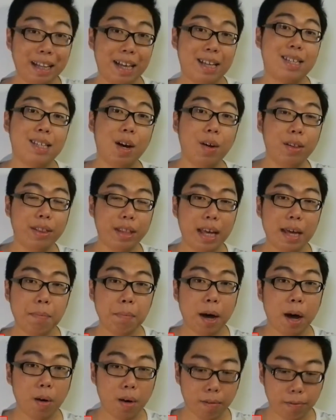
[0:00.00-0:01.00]
Let us now
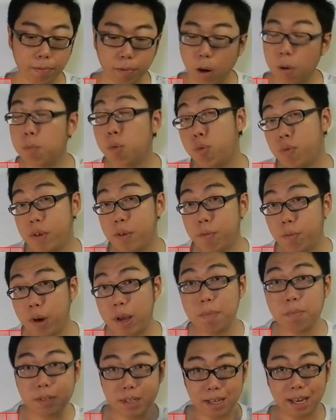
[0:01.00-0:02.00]
name our four movie
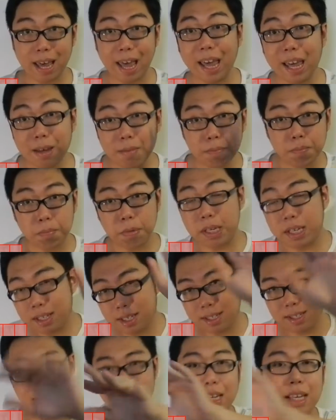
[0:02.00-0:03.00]
frames A,
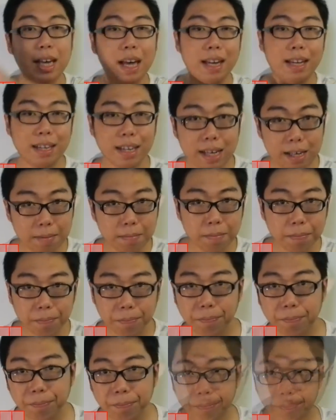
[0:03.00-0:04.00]
B, C, and D.
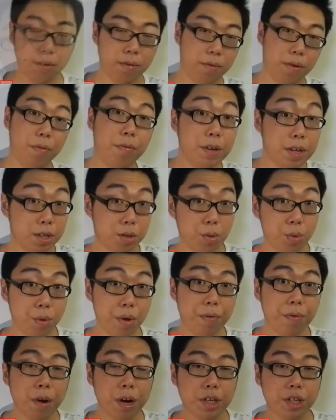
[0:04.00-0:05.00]
For the first two
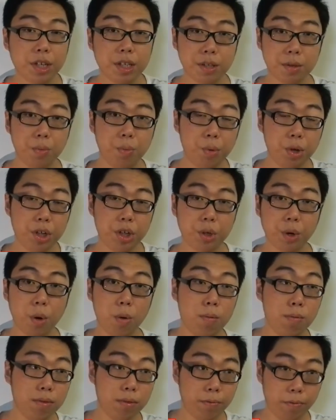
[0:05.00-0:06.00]
refreshes, we
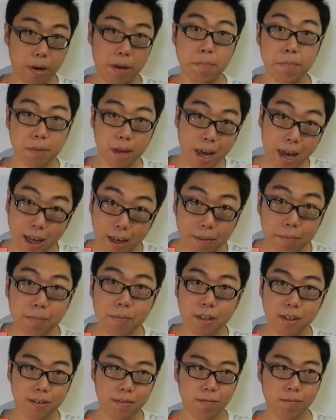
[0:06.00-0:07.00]
show frame A.
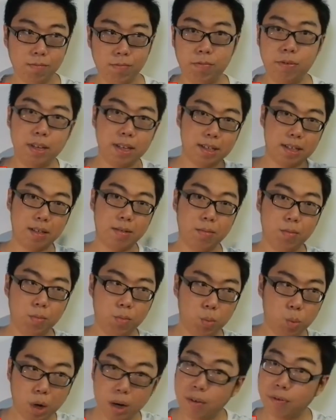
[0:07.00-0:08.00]
First
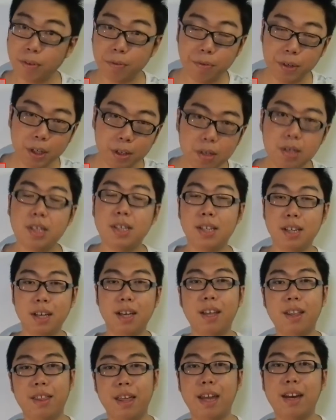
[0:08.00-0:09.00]
one of the fields,
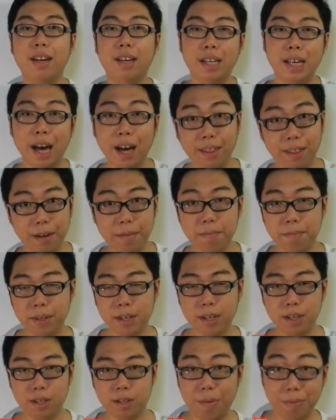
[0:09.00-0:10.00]
then the other.
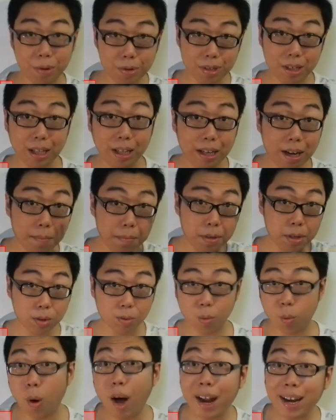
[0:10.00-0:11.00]
So I'm using the
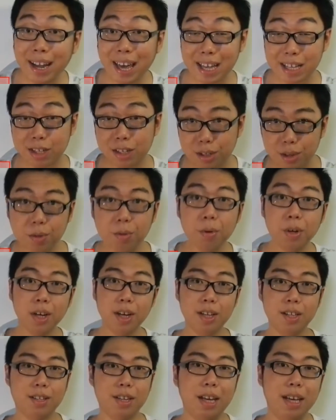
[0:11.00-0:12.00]
numbers 1 and 2
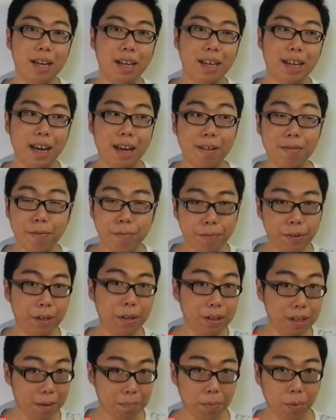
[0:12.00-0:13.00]
to indicate
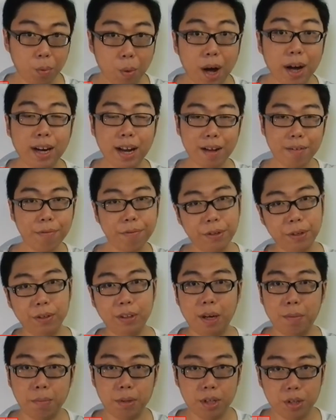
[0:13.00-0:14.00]
field number 1 and
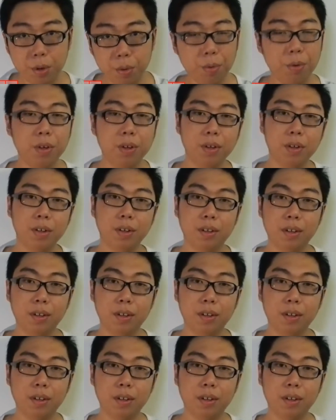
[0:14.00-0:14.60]
field number 2.